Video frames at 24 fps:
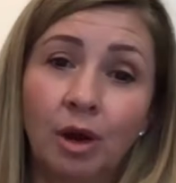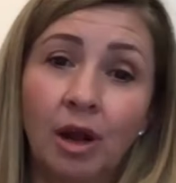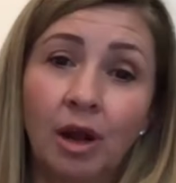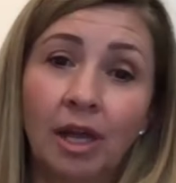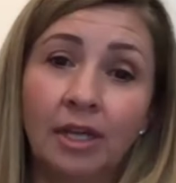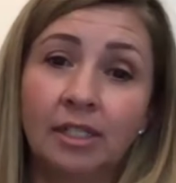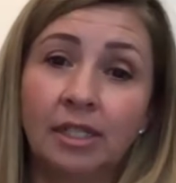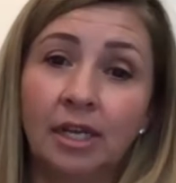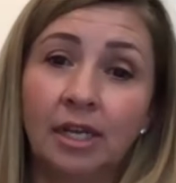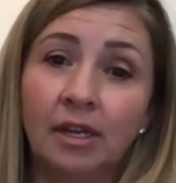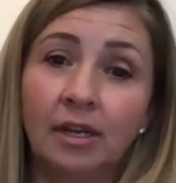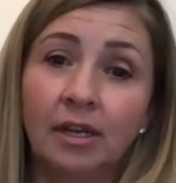
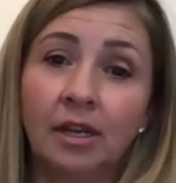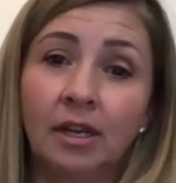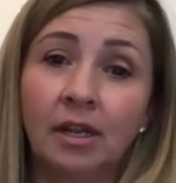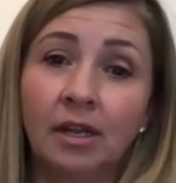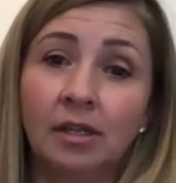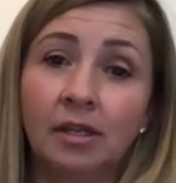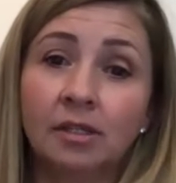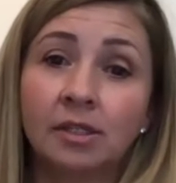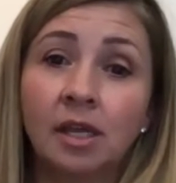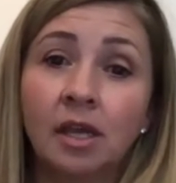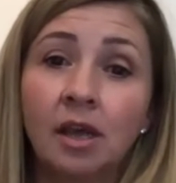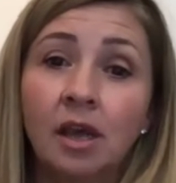
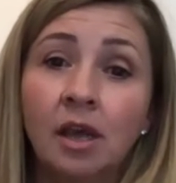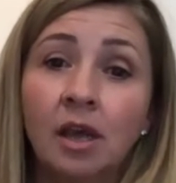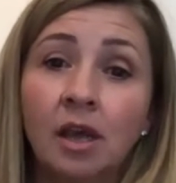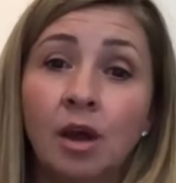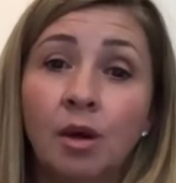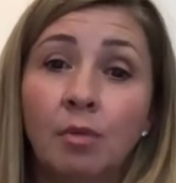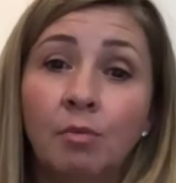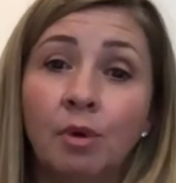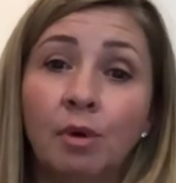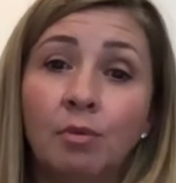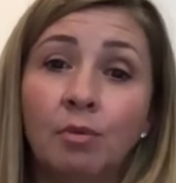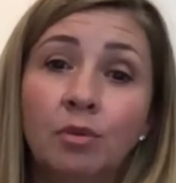identities,
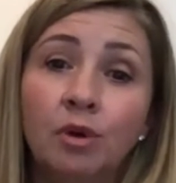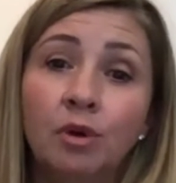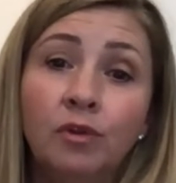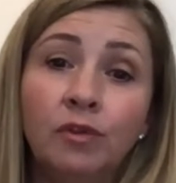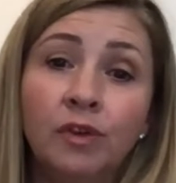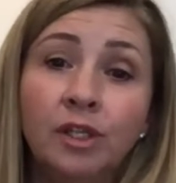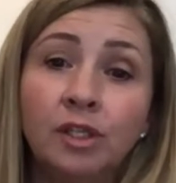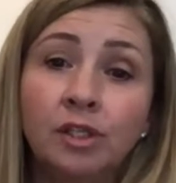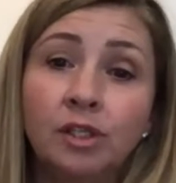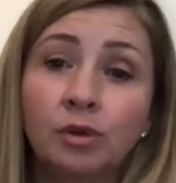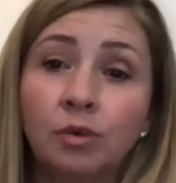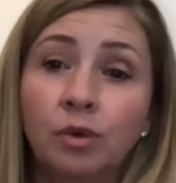but
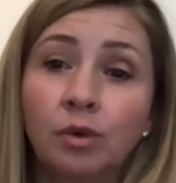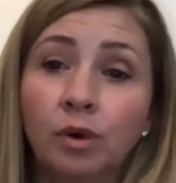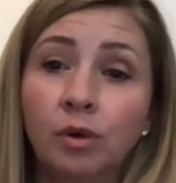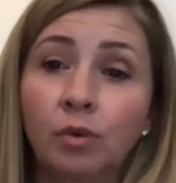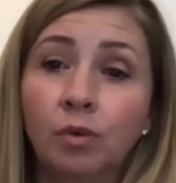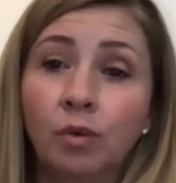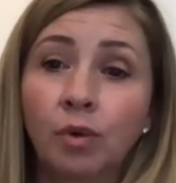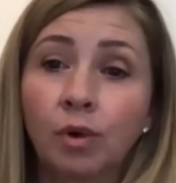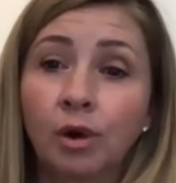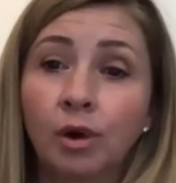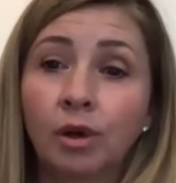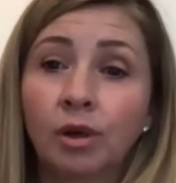moving to a
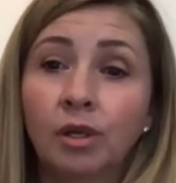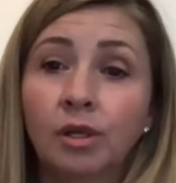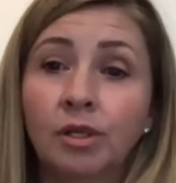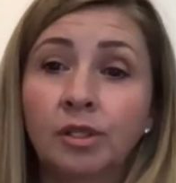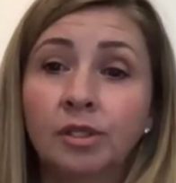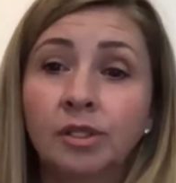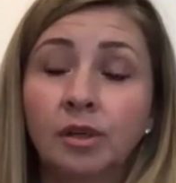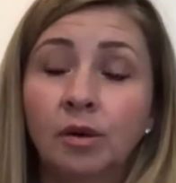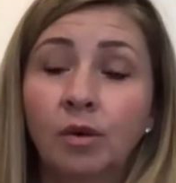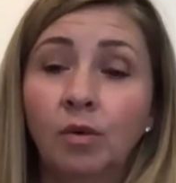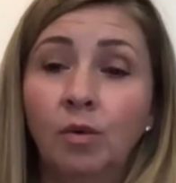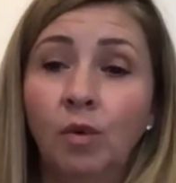
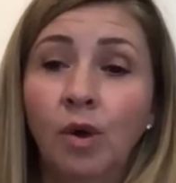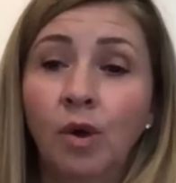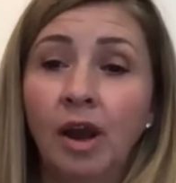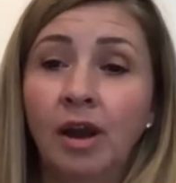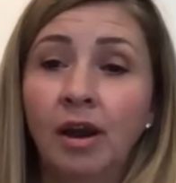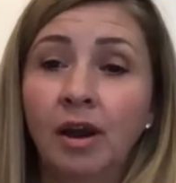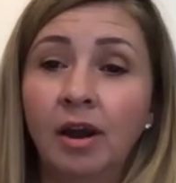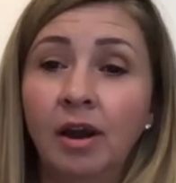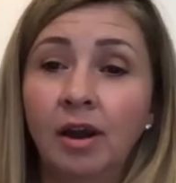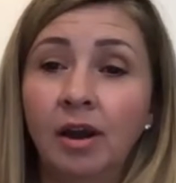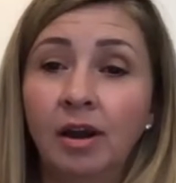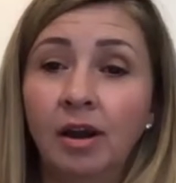world
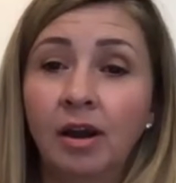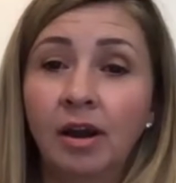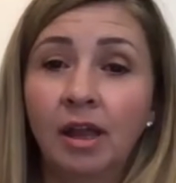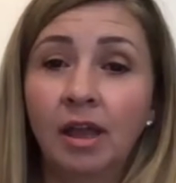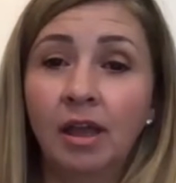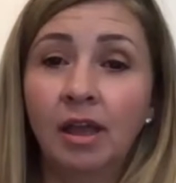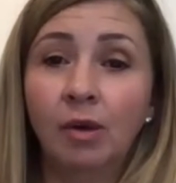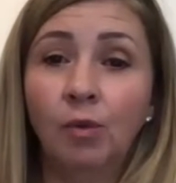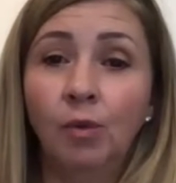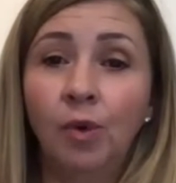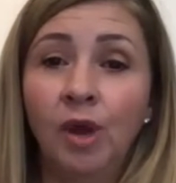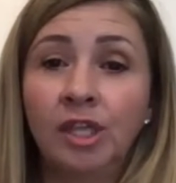where
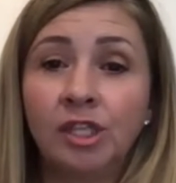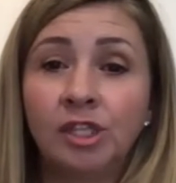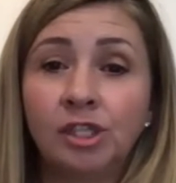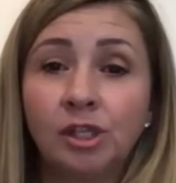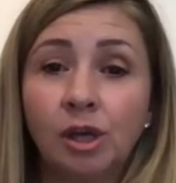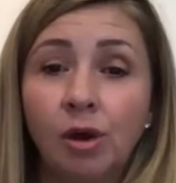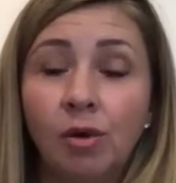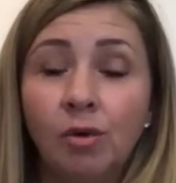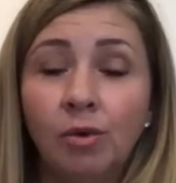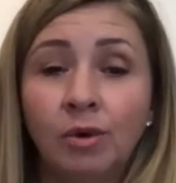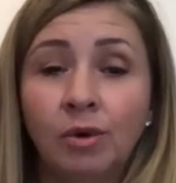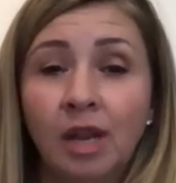we
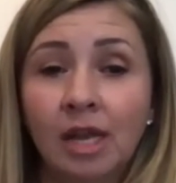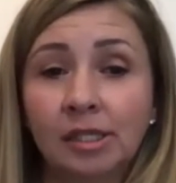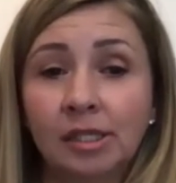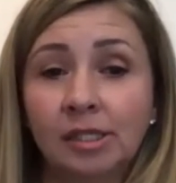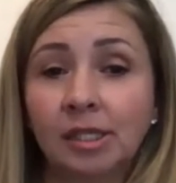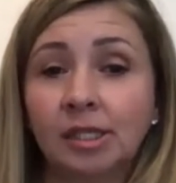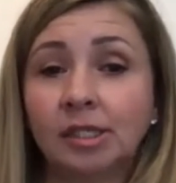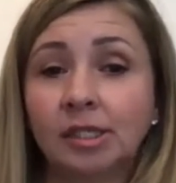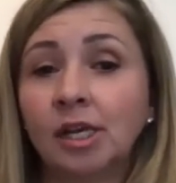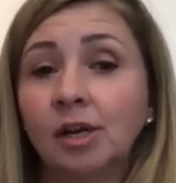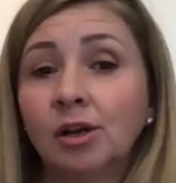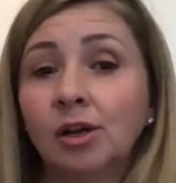don't
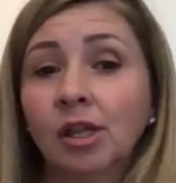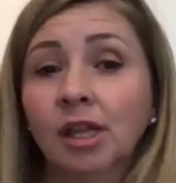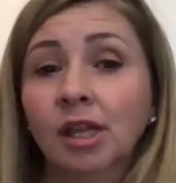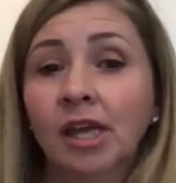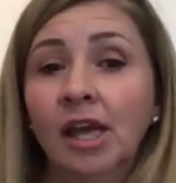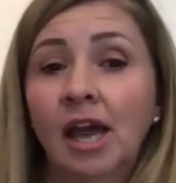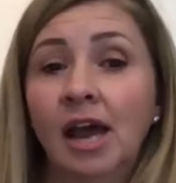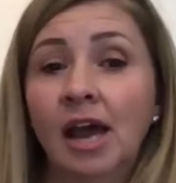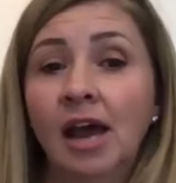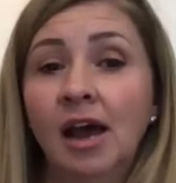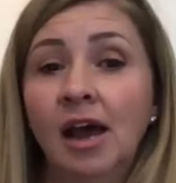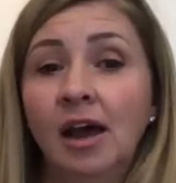necessarily
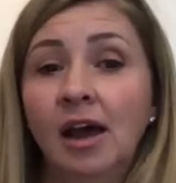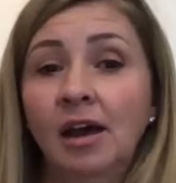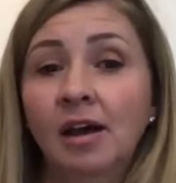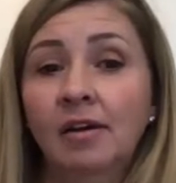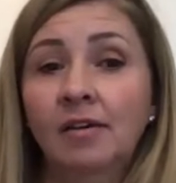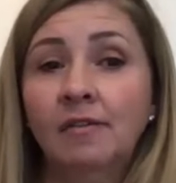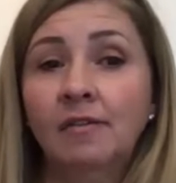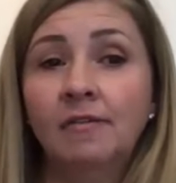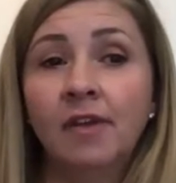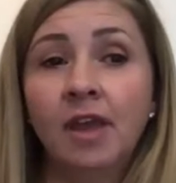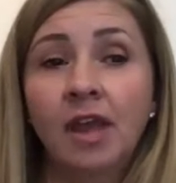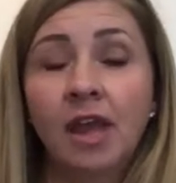
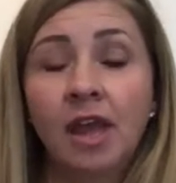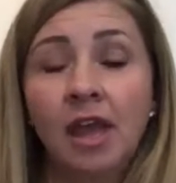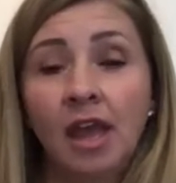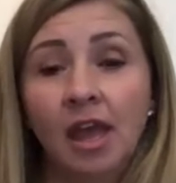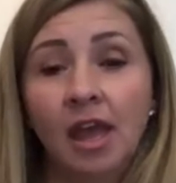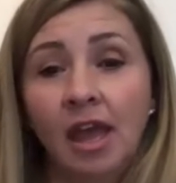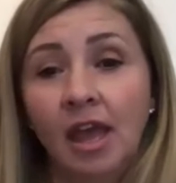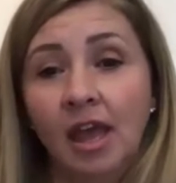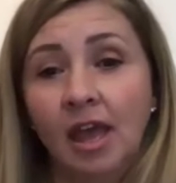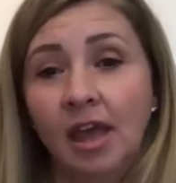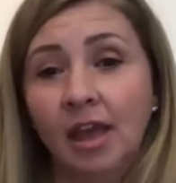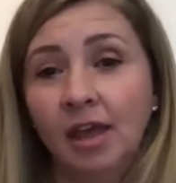have
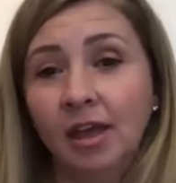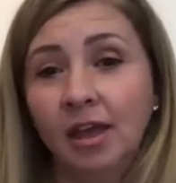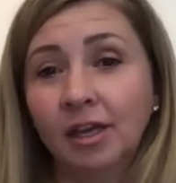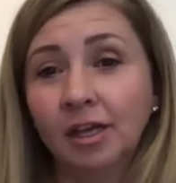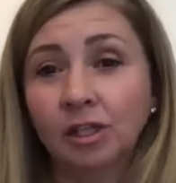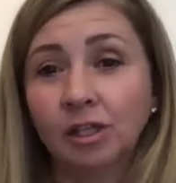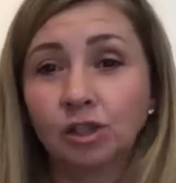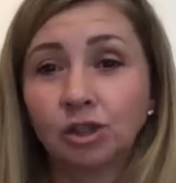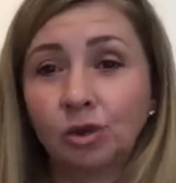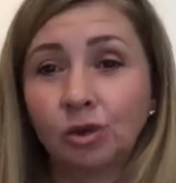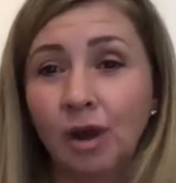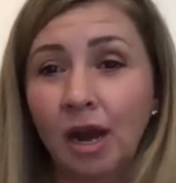a
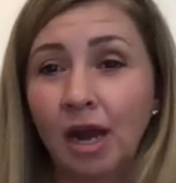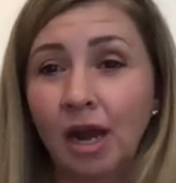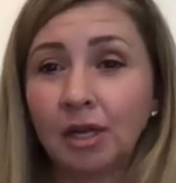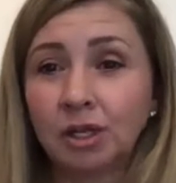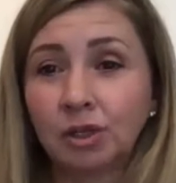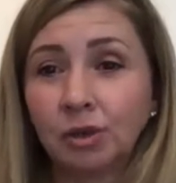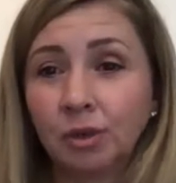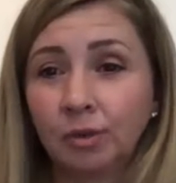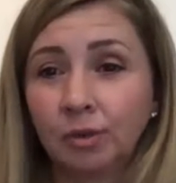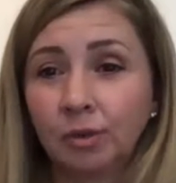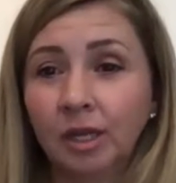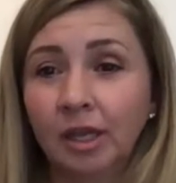
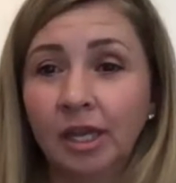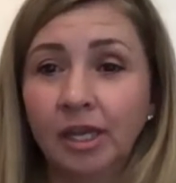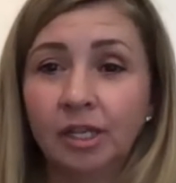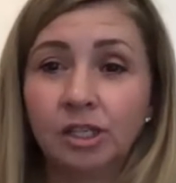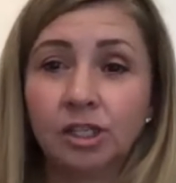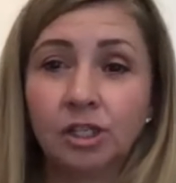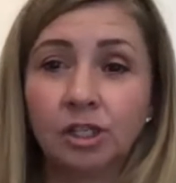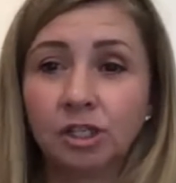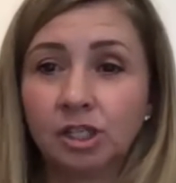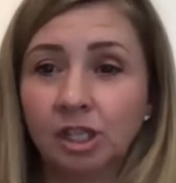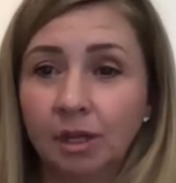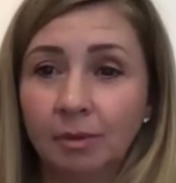contractual
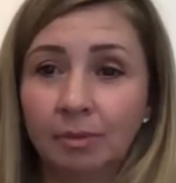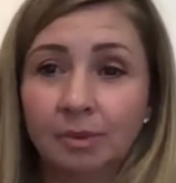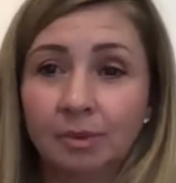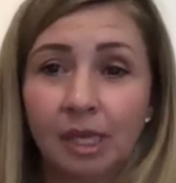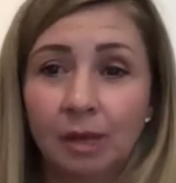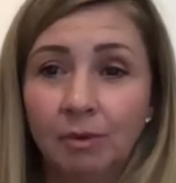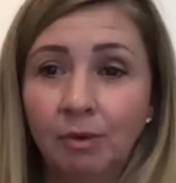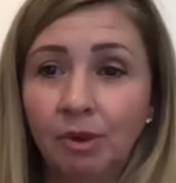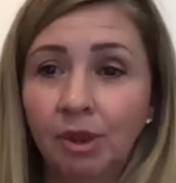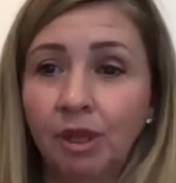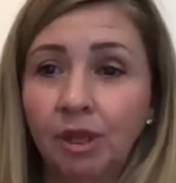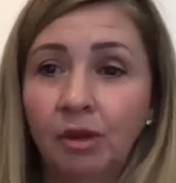relationship, say
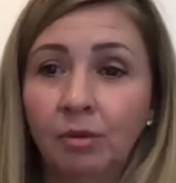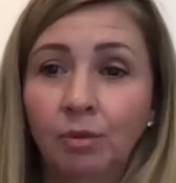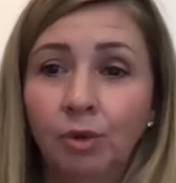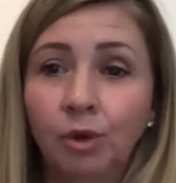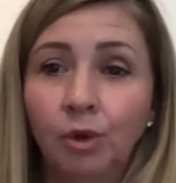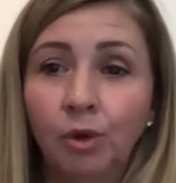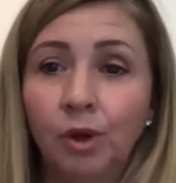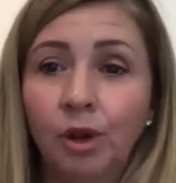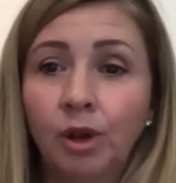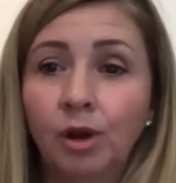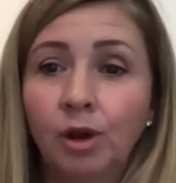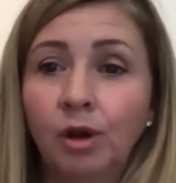with an
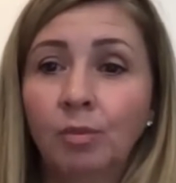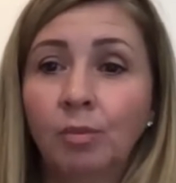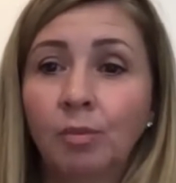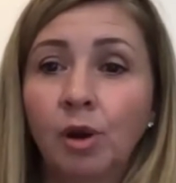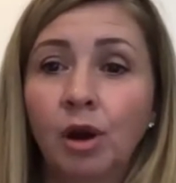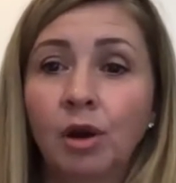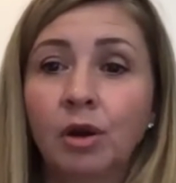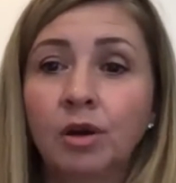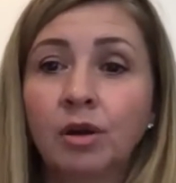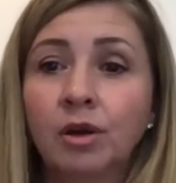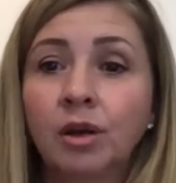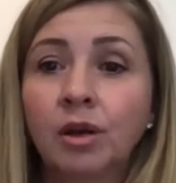employer or
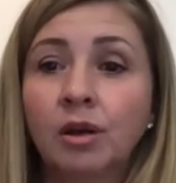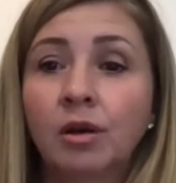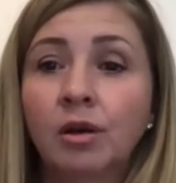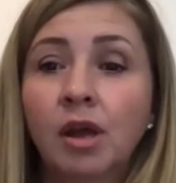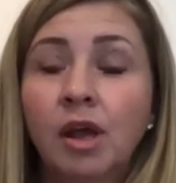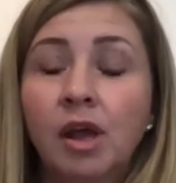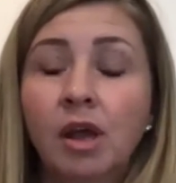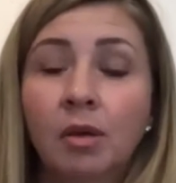partner,